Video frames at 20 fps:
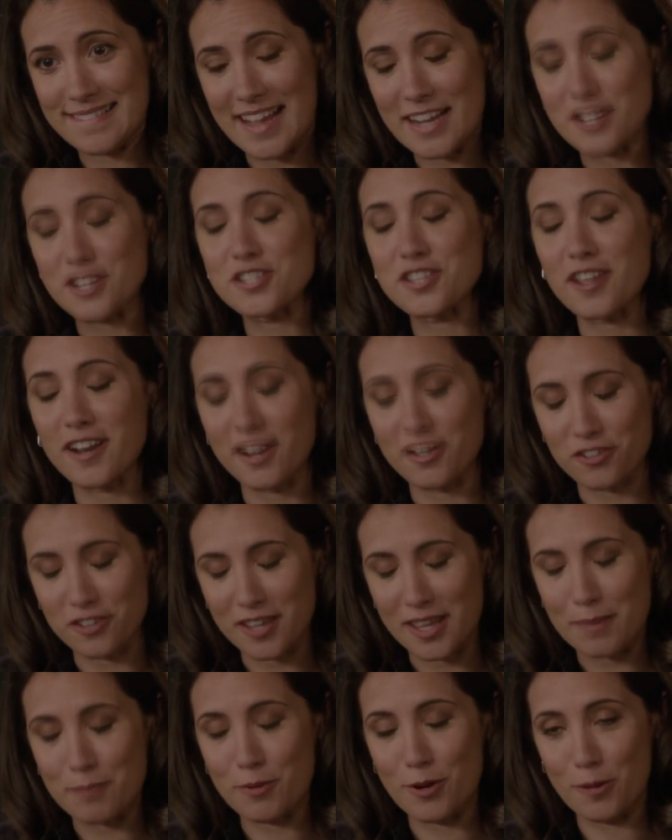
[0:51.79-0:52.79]
I just thought I should
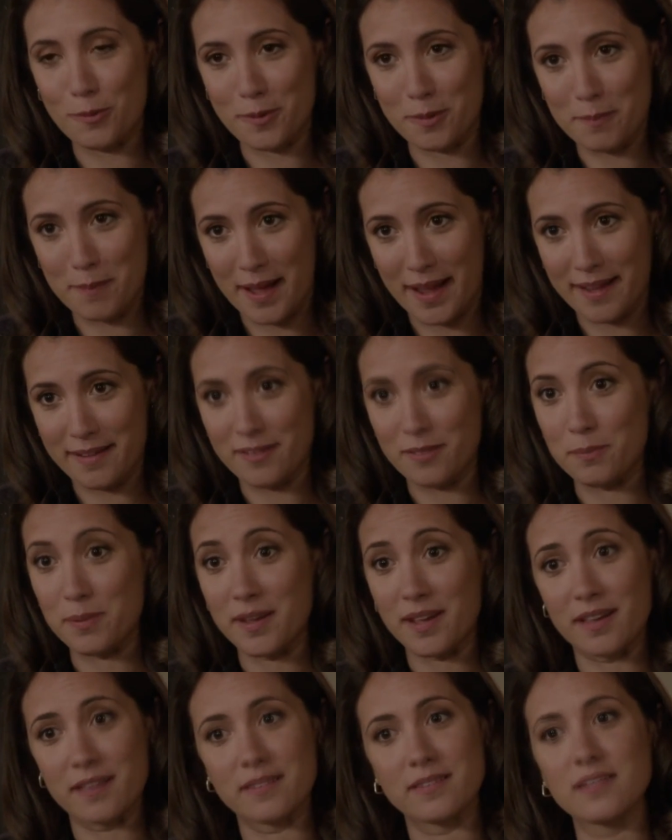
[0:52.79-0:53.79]
keep an open mind
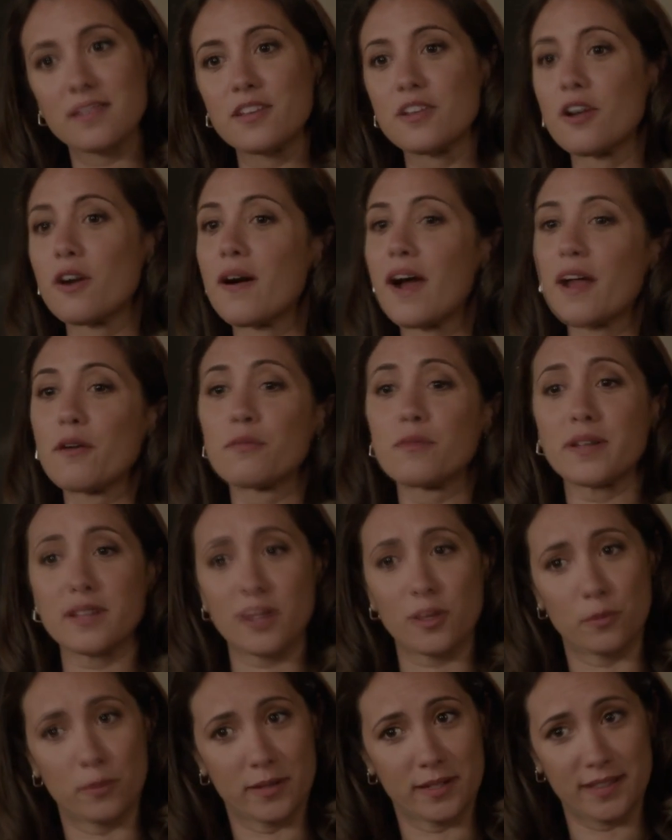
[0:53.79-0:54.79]
because, you know, I
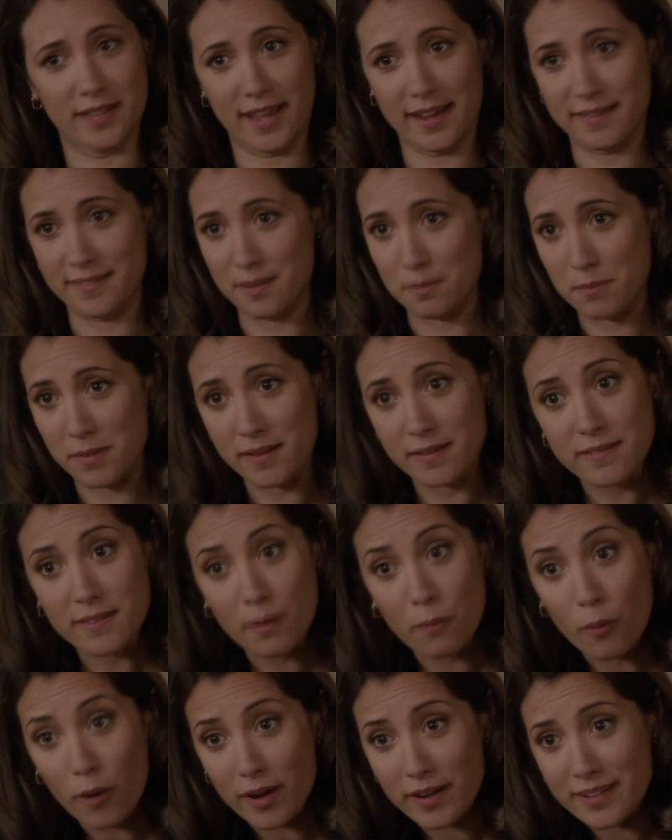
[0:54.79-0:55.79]
really would like to meet
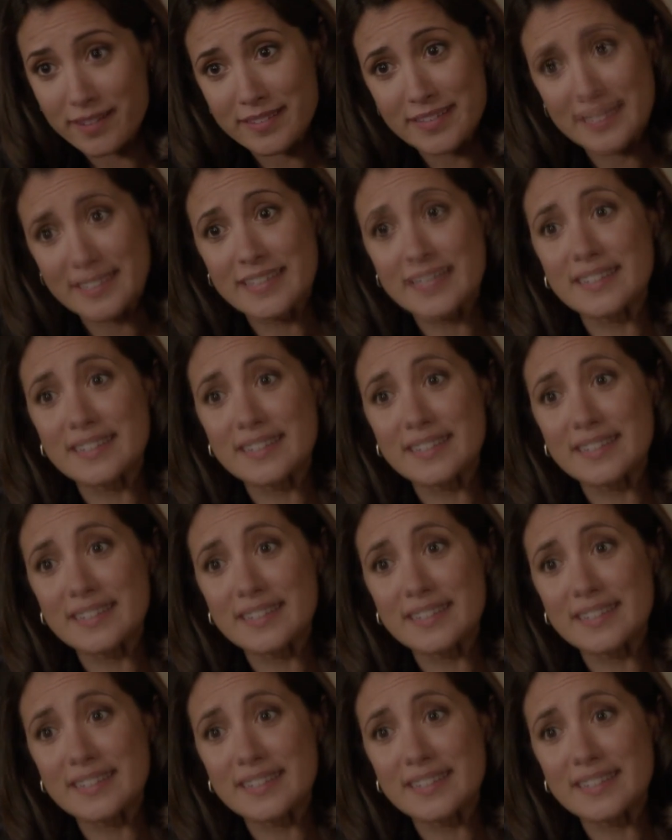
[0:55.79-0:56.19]
someone